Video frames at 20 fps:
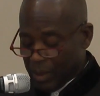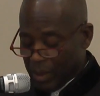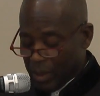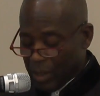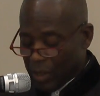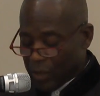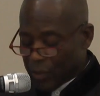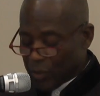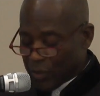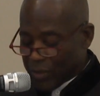
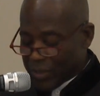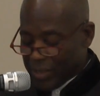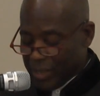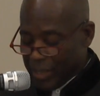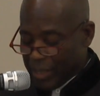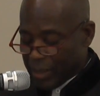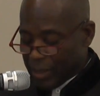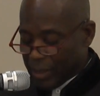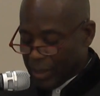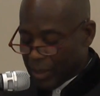
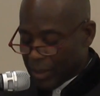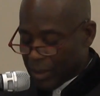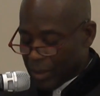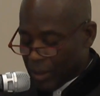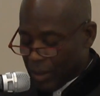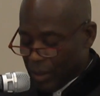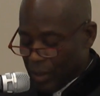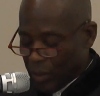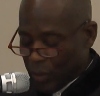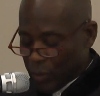understanding the
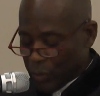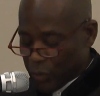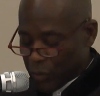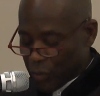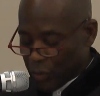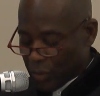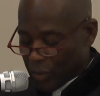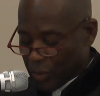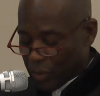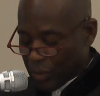
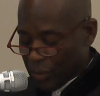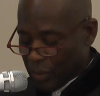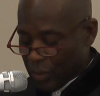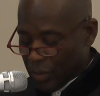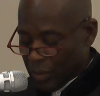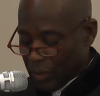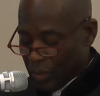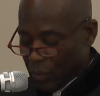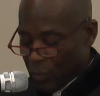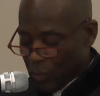culture
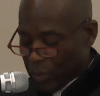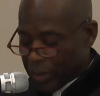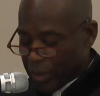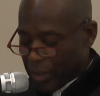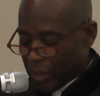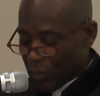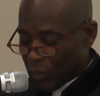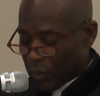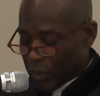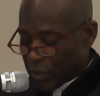
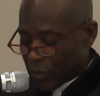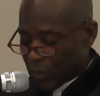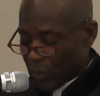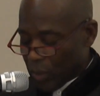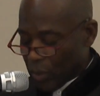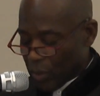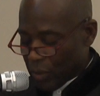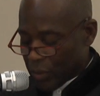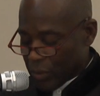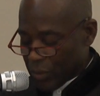within which
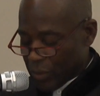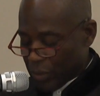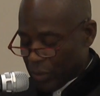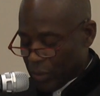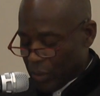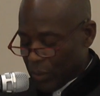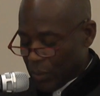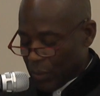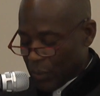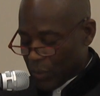words are
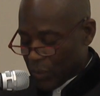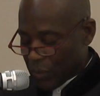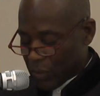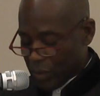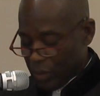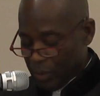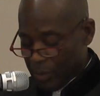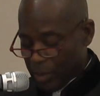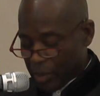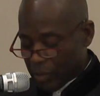used to
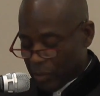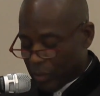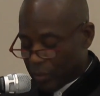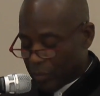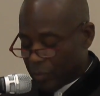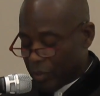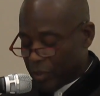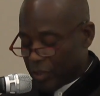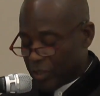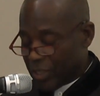better
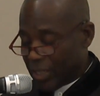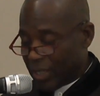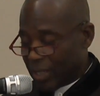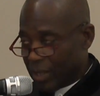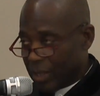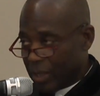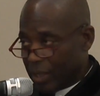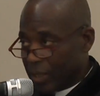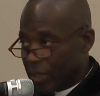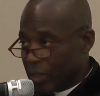appreciate
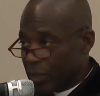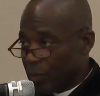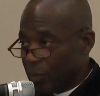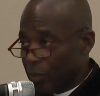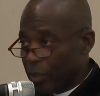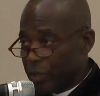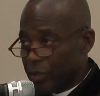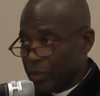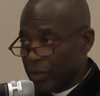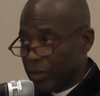the
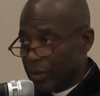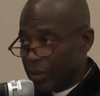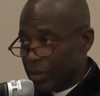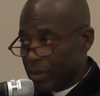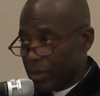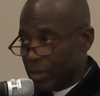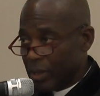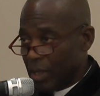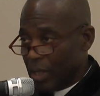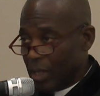expressions